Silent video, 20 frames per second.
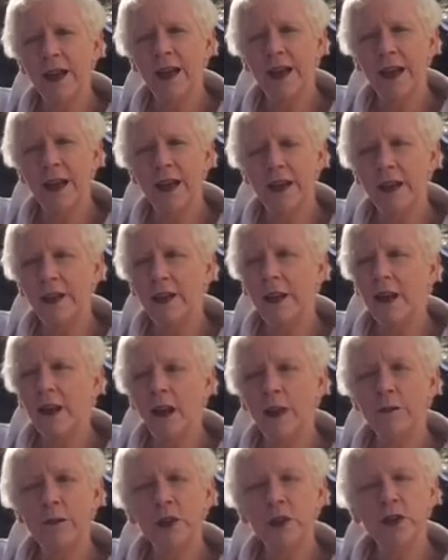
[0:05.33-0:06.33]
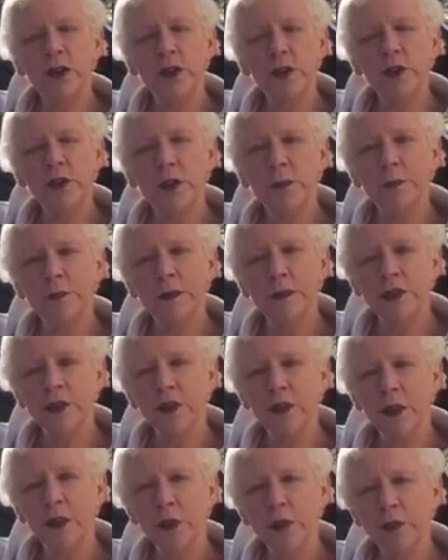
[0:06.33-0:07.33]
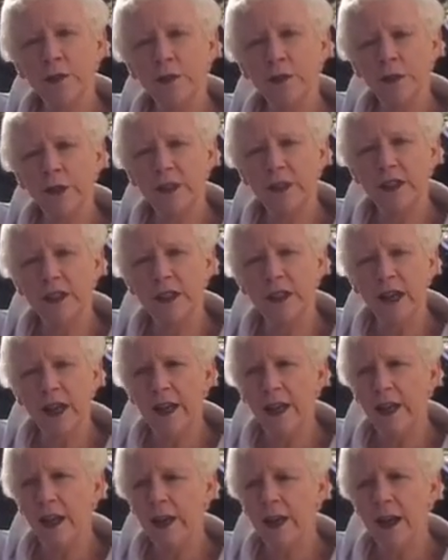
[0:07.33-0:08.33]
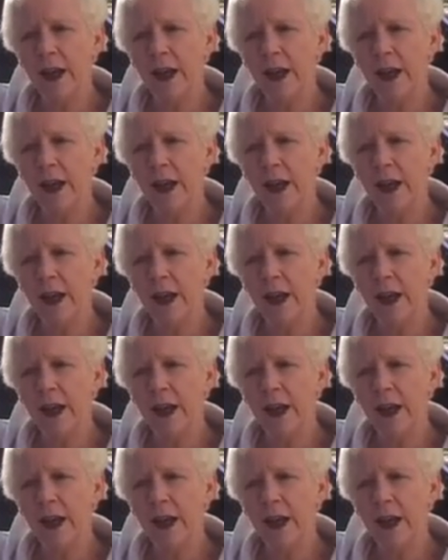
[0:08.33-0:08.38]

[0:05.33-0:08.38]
Hi, I'm going to do some stories for you today.